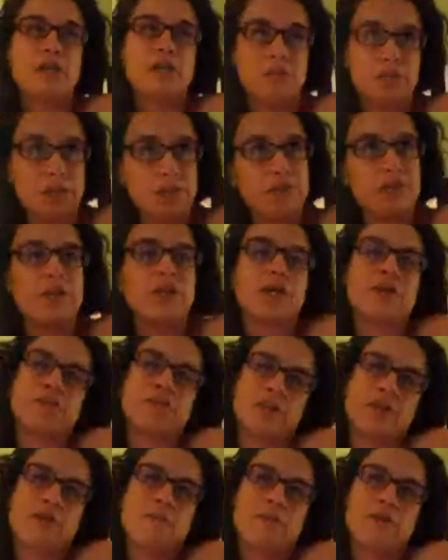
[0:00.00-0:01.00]
We had a
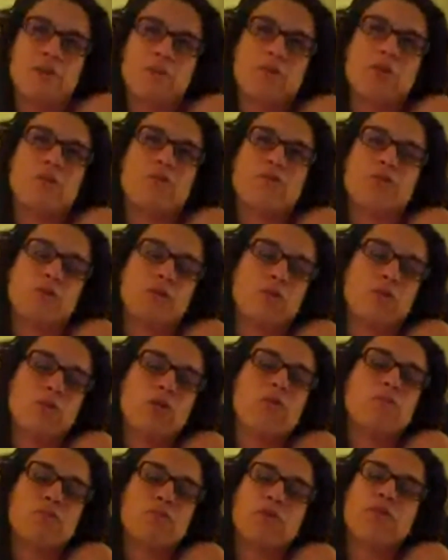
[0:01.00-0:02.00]
different last name, but
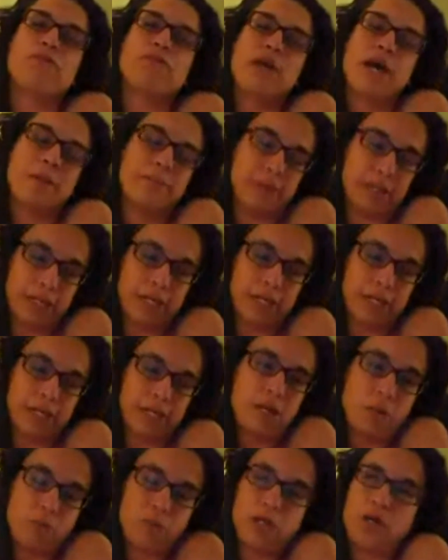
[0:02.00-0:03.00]
we're
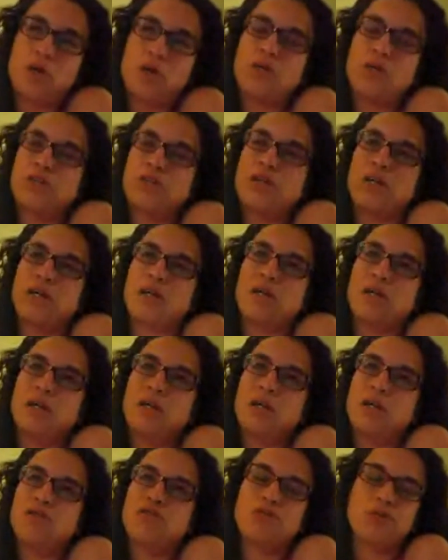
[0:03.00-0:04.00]
family. We
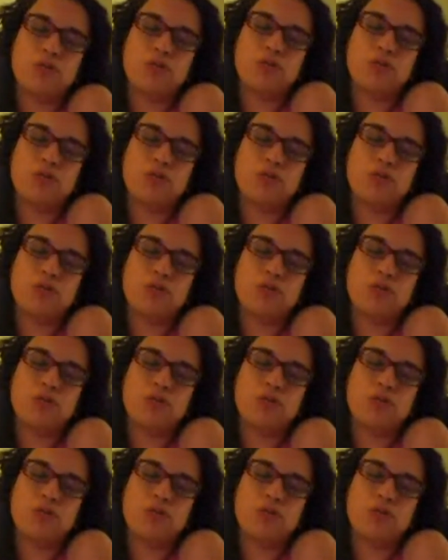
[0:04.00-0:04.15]
don't